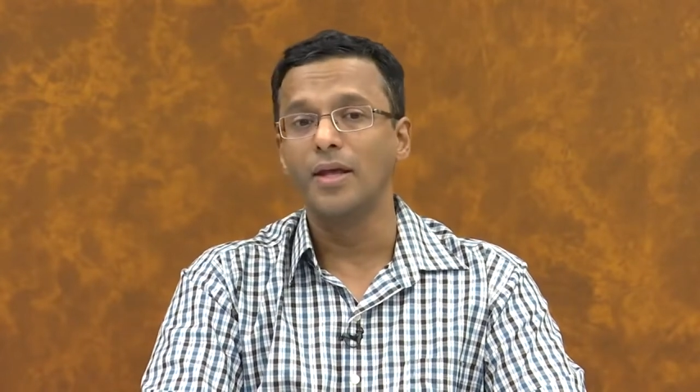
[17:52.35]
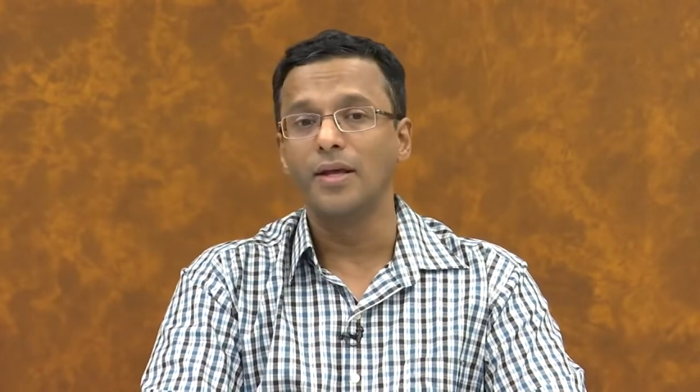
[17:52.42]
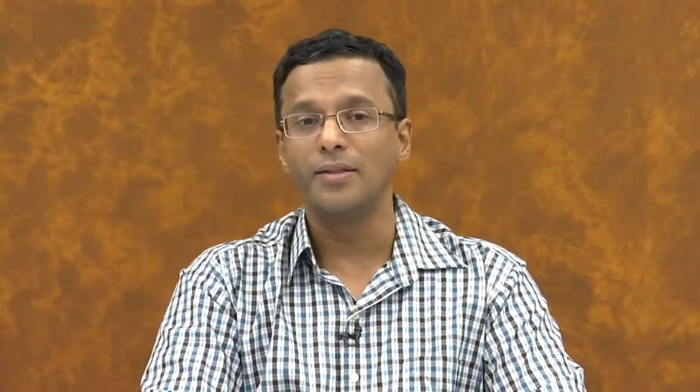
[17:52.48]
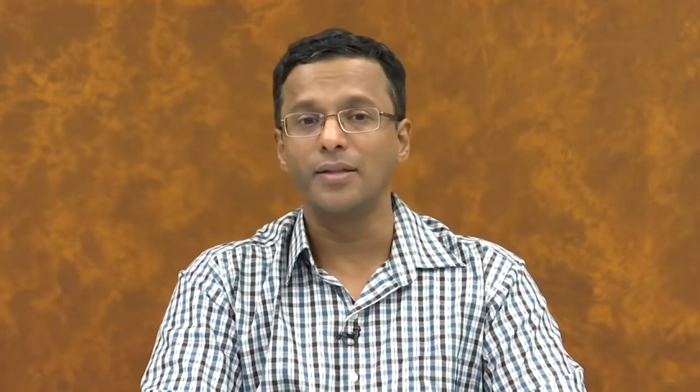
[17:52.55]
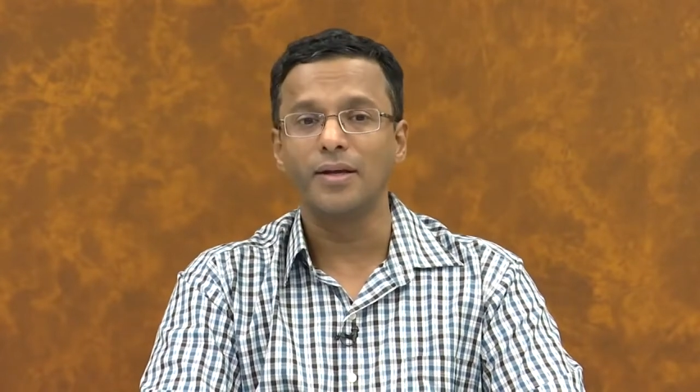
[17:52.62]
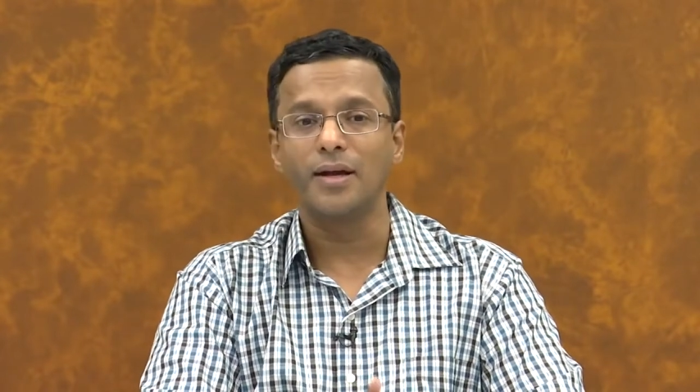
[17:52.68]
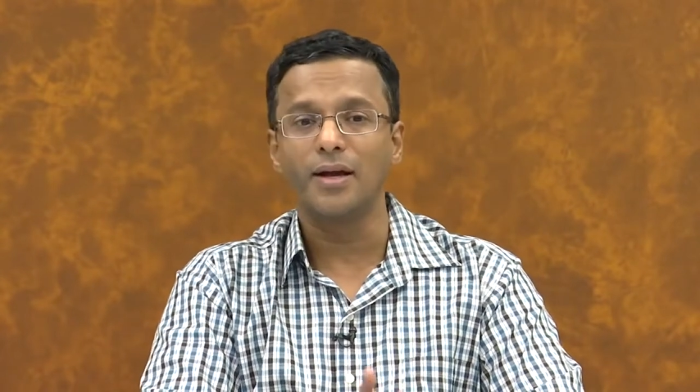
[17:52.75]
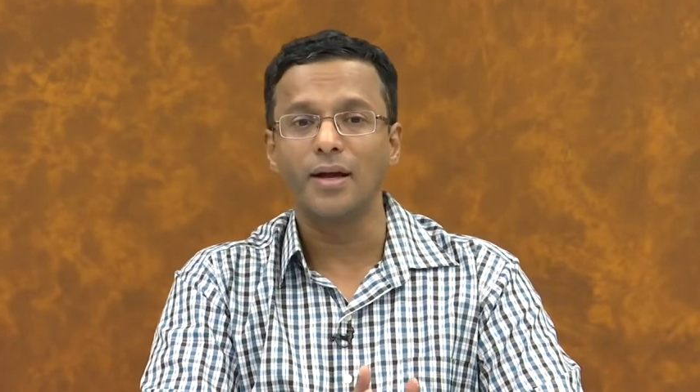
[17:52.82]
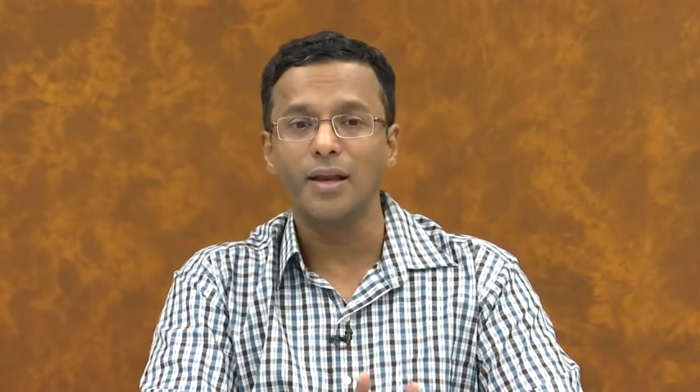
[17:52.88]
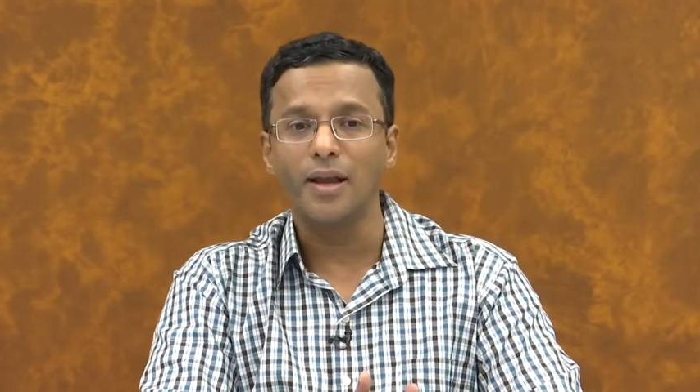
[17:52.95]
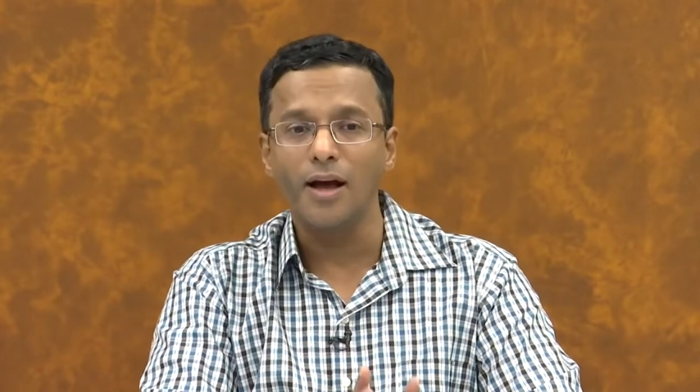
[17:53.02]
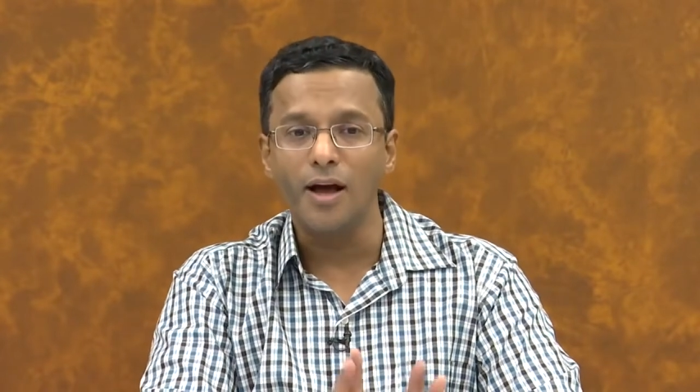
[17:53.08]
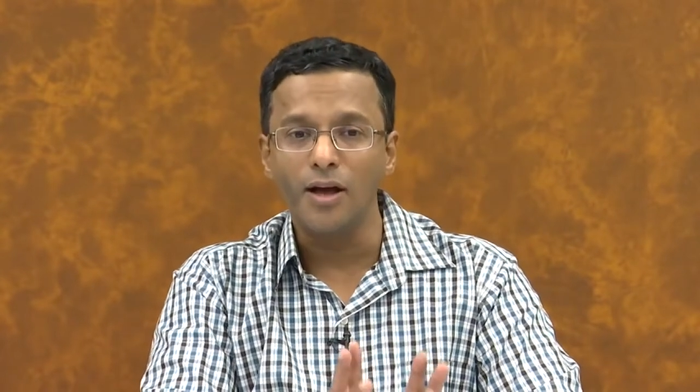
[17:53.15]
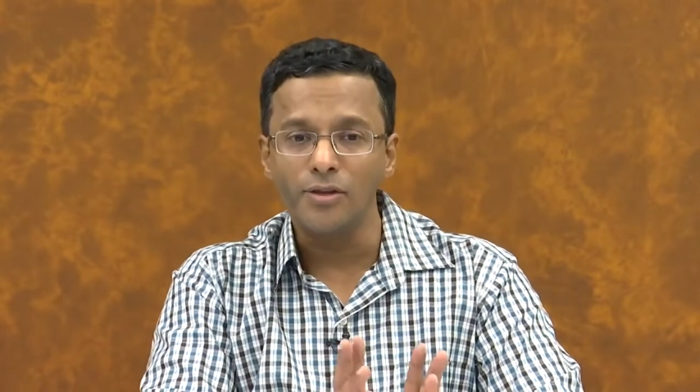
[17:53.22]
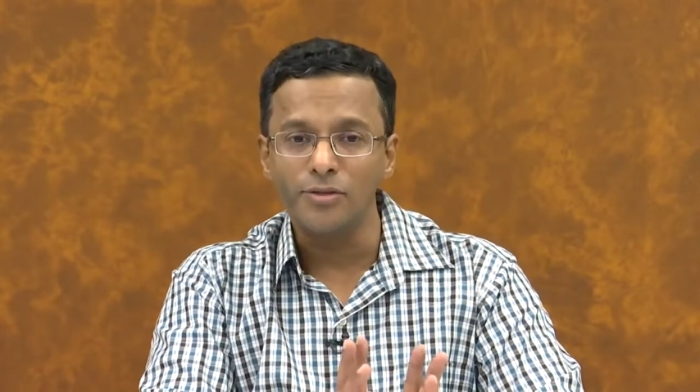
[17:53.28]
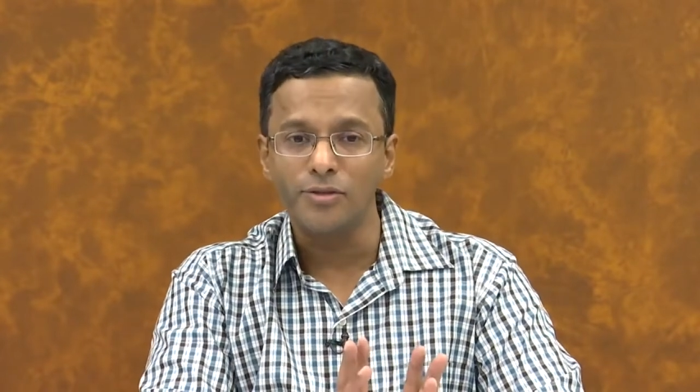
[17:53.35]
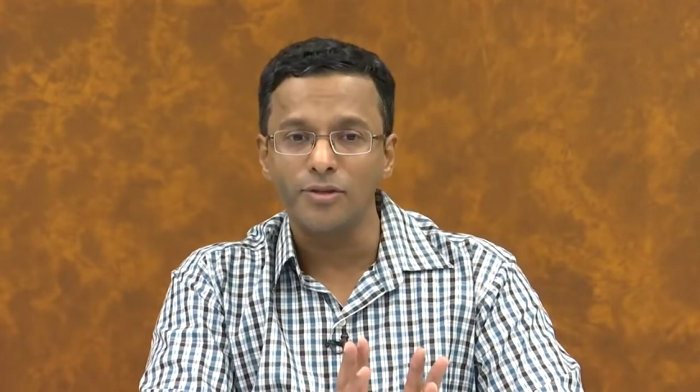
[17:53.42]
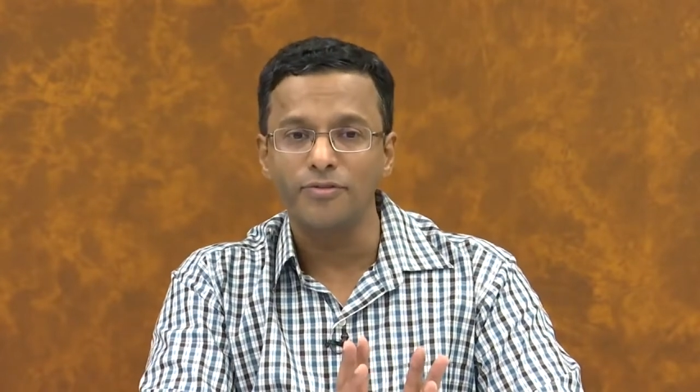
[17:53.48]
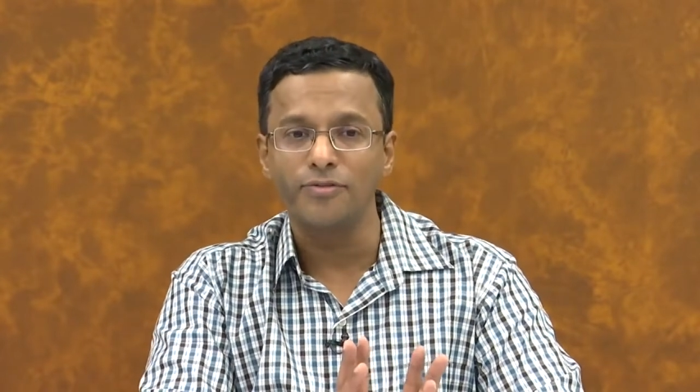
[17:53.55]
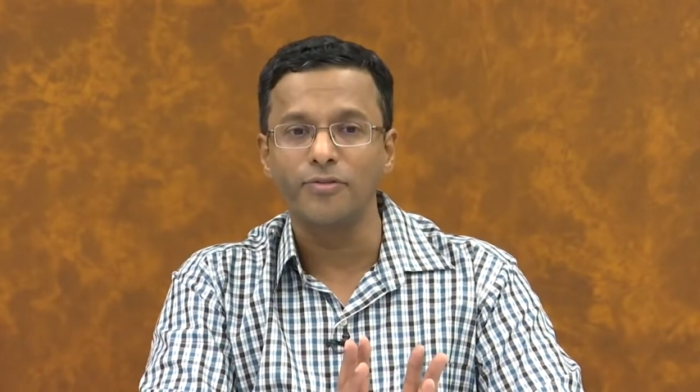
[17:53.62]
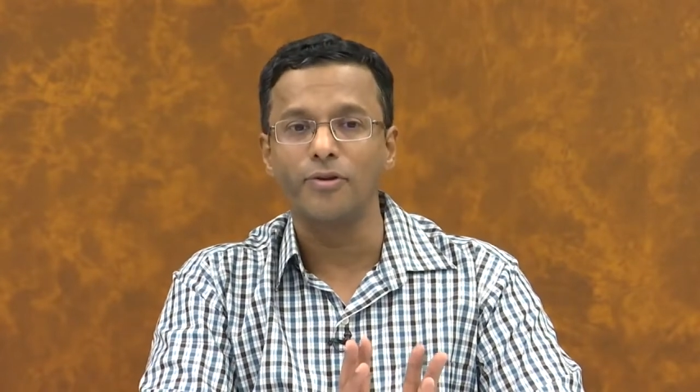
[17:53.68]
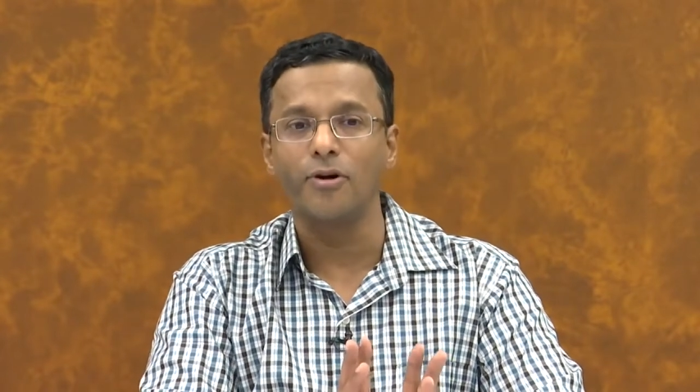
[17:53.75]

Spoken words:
the class of